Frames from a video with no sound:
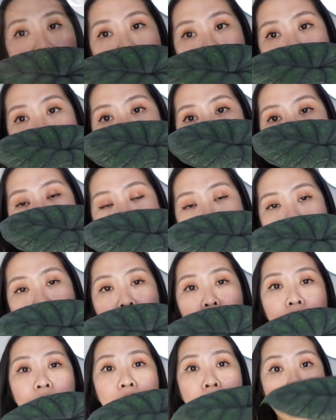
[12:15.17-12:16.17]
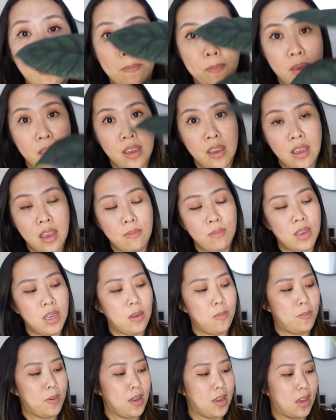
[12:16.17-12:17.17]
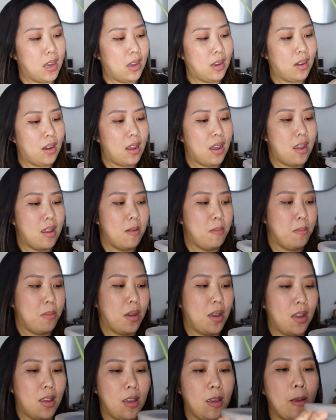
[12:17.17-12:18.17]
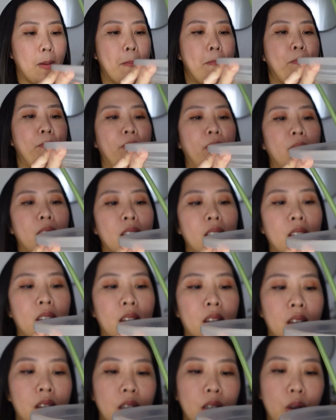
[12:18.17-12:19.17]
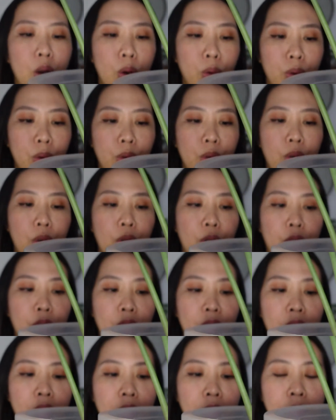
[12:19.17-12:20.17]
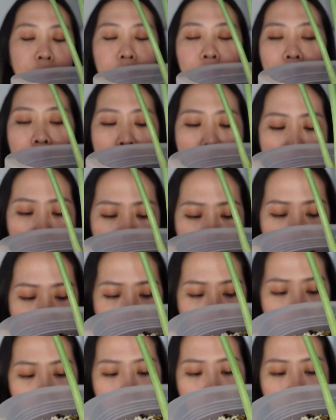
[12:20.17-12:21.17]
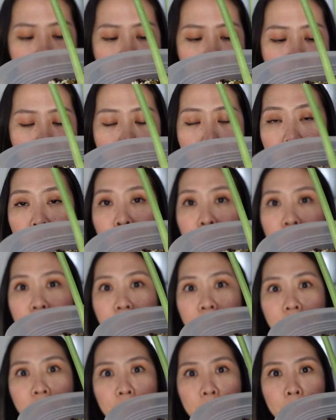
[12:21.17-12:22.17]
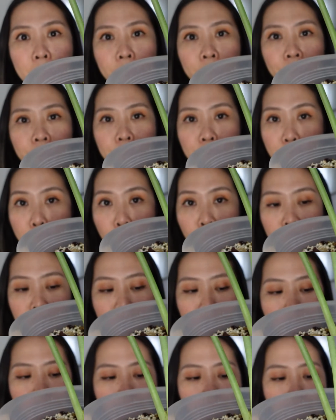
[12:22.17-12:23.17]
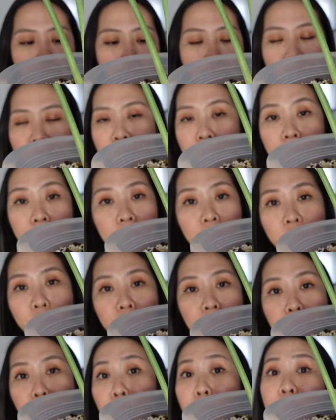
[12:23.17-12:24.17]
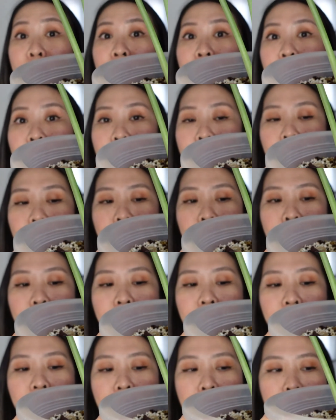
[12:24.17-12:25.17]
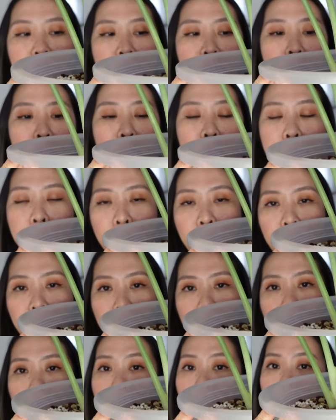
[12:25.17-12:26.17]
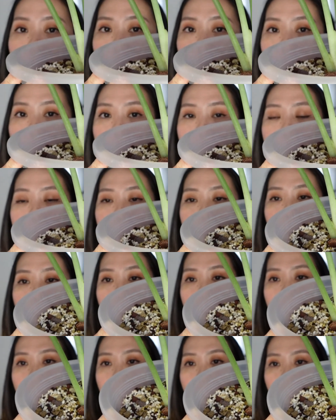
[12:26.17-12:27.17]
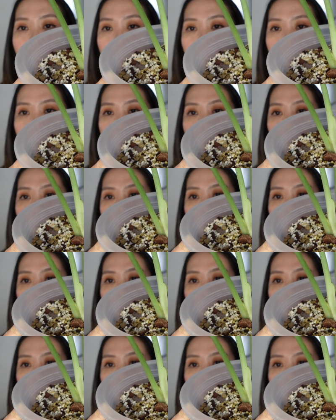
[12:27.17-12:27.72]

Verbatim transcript: and it's happy I'm keeping it in my coco coir I believe I put some moss and I haven't removed it since I repot this one I have